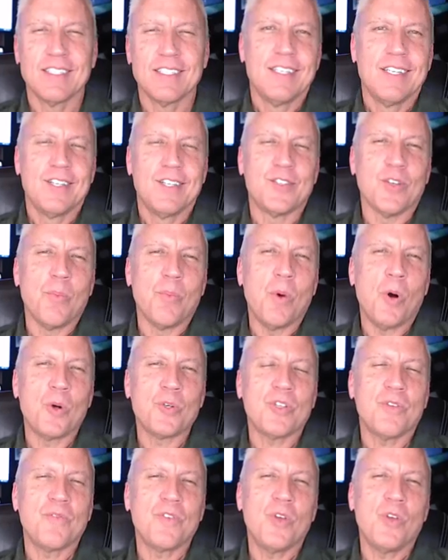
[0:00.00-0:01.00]
So
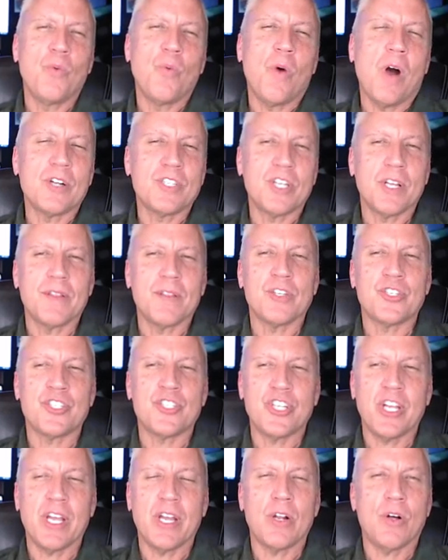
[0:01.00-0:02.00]
most of you watching this
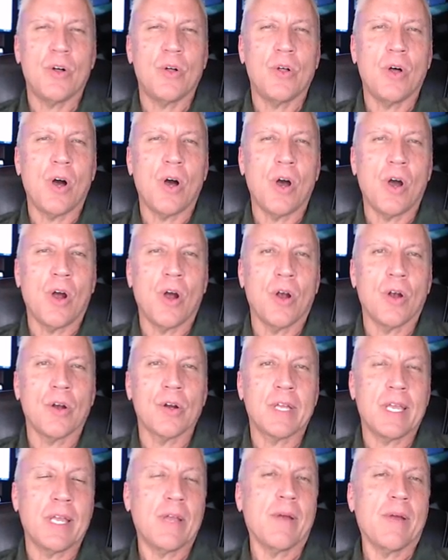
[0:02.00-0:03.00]
channel are
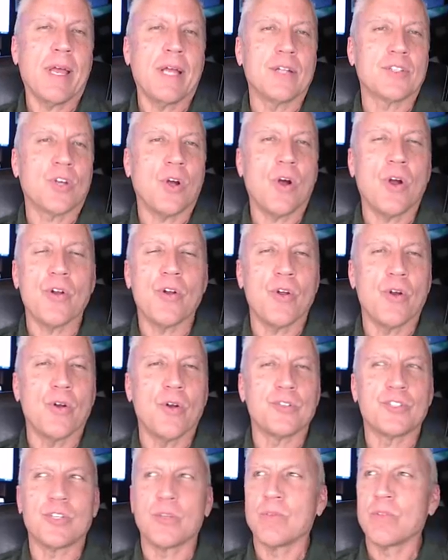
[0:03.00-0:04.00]
gearheads, car
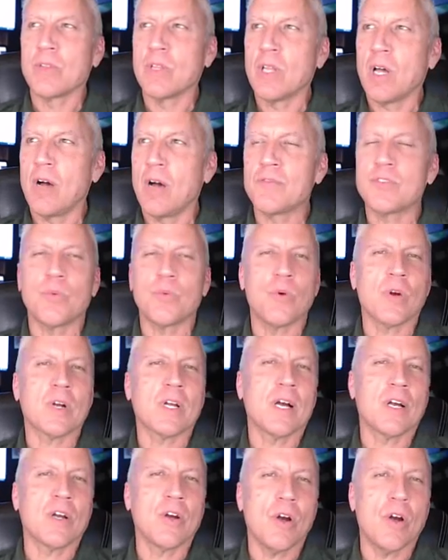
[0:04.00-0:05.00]
nerds. You love to work
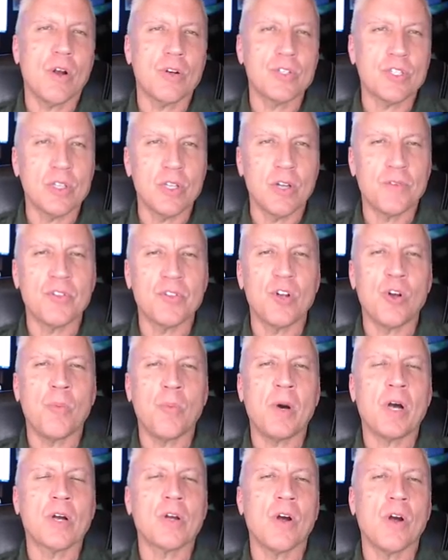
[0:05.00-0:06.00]
on cars. You love to know
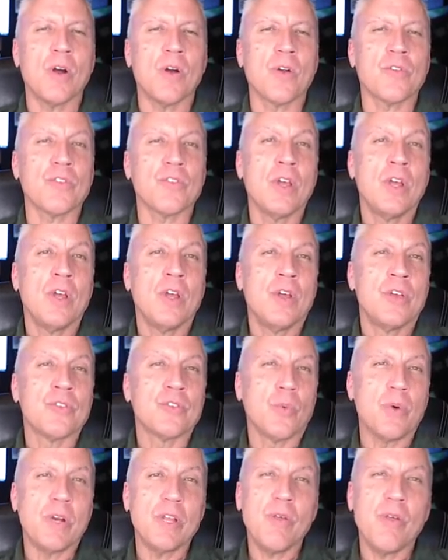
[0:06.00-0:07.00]
about cars. So
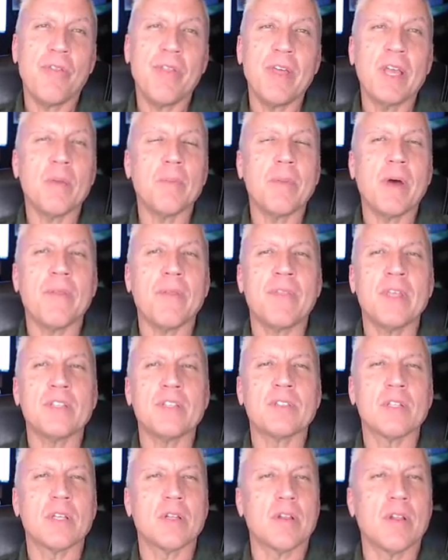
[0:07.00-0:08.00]
what do you think about
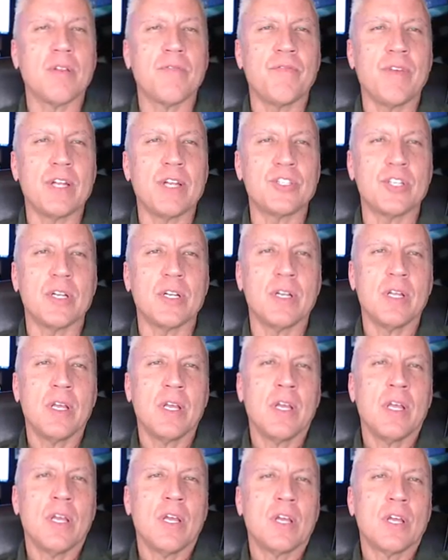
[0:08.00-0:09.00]
this little invention?
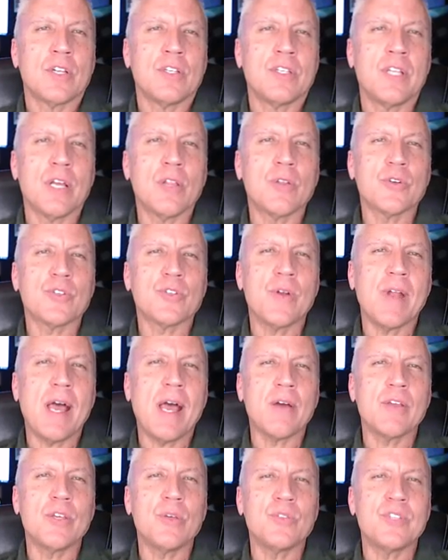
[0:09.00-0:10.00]
Dealers are now
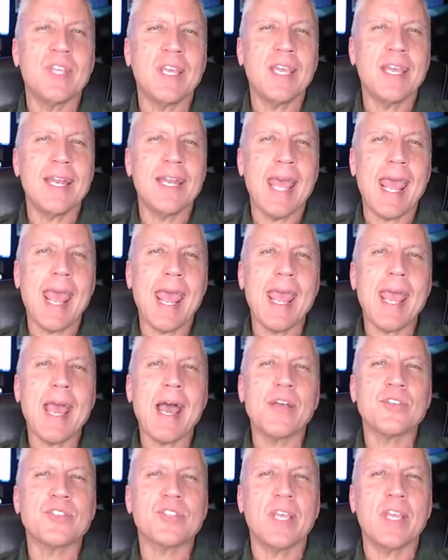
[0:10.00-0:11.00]
using an
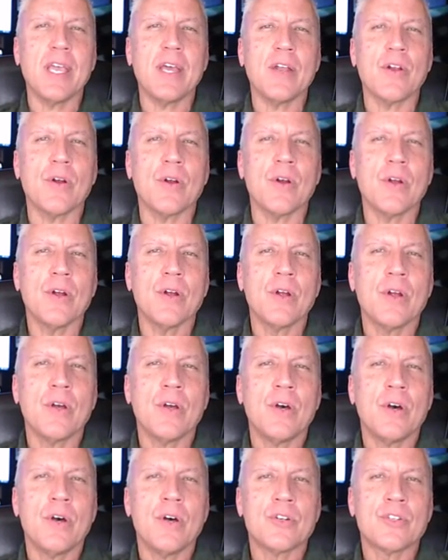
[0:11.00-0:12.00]
AI scanner
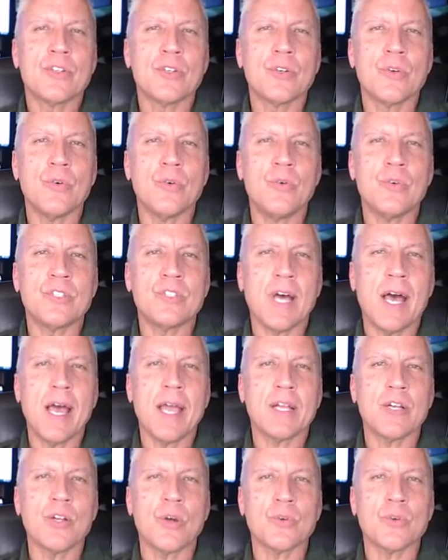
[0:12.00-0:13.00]
to
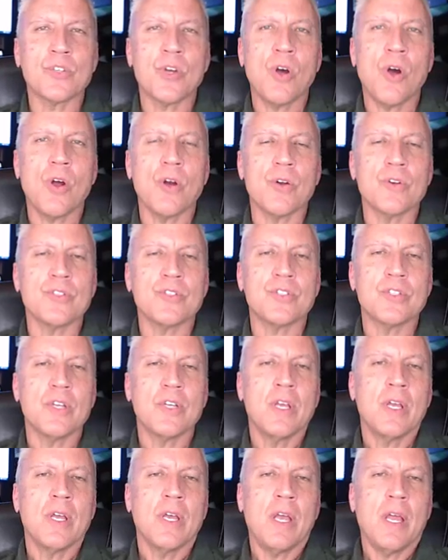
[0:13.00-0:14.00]
diagnose cars.
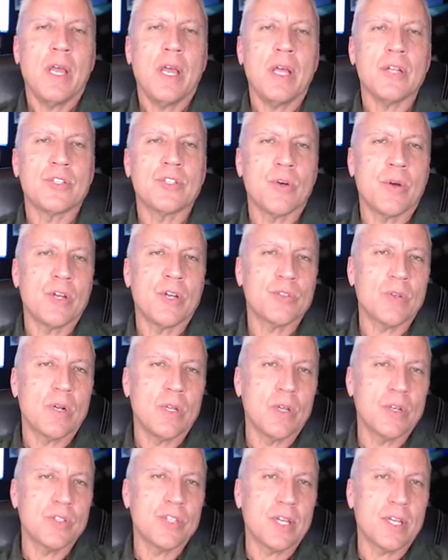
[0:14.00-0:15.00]
And so here's what it
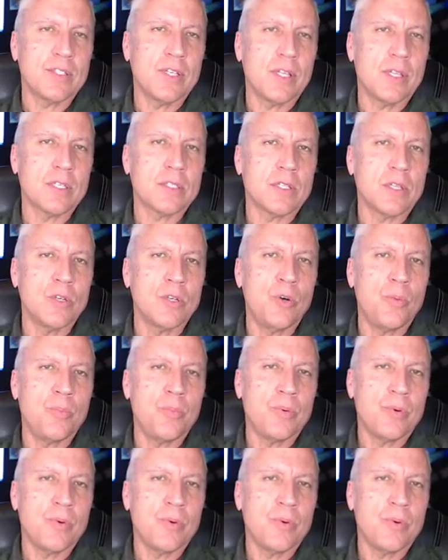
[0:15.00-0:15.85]
looks like. See this loop?